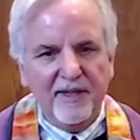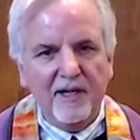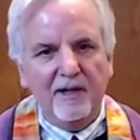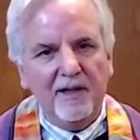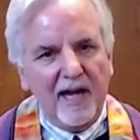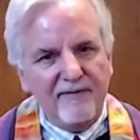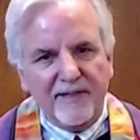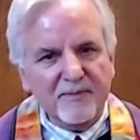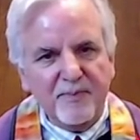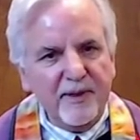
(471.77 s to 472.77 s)
within our
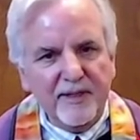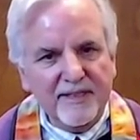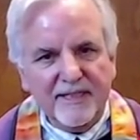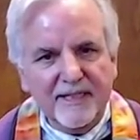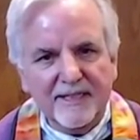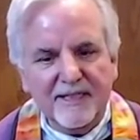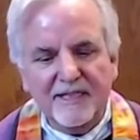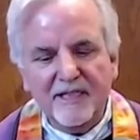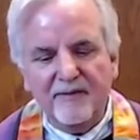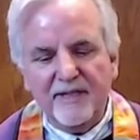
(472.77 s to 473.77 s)
life
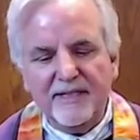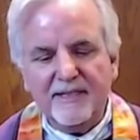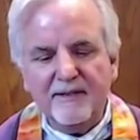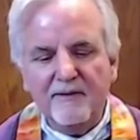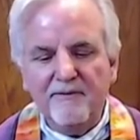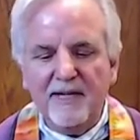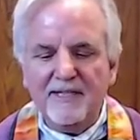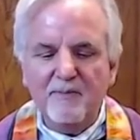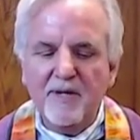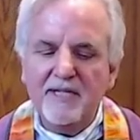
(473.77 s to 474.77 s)
experiences, each of us
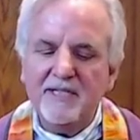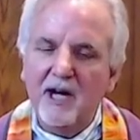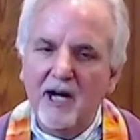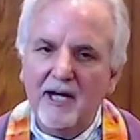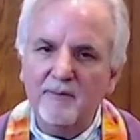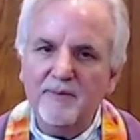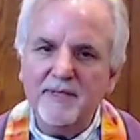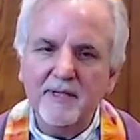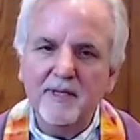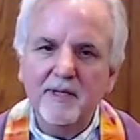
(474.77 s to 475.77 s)
face many
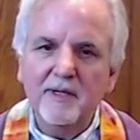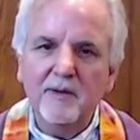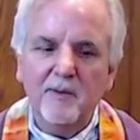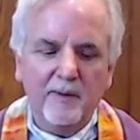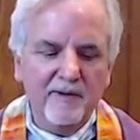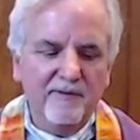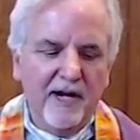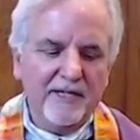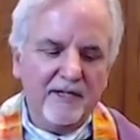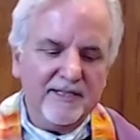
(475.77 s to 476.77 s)
times or we
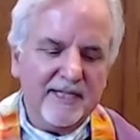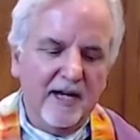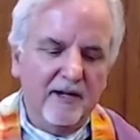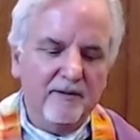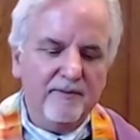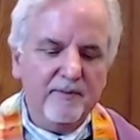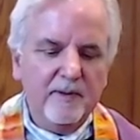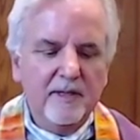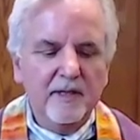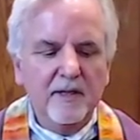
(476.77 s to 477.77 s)
find
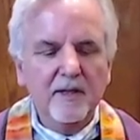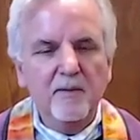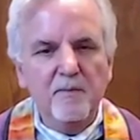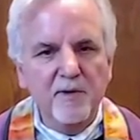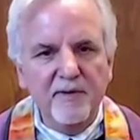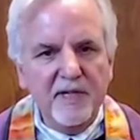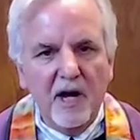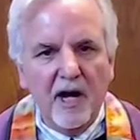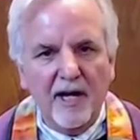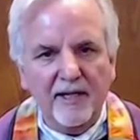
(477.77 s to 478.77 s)
ourselves
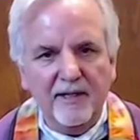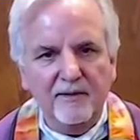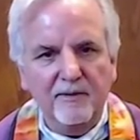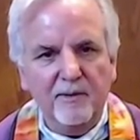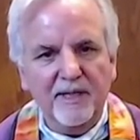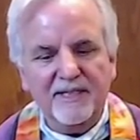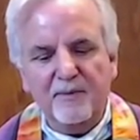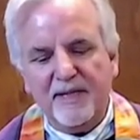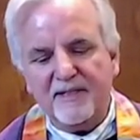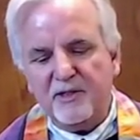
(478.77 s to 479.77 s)
moving on. What
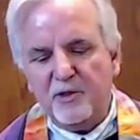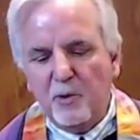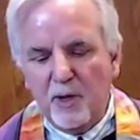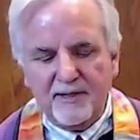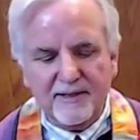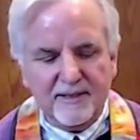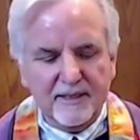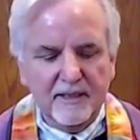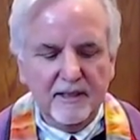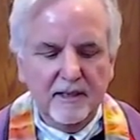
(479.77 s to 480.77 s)
is the best
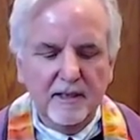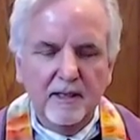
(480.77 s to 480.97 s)
choice?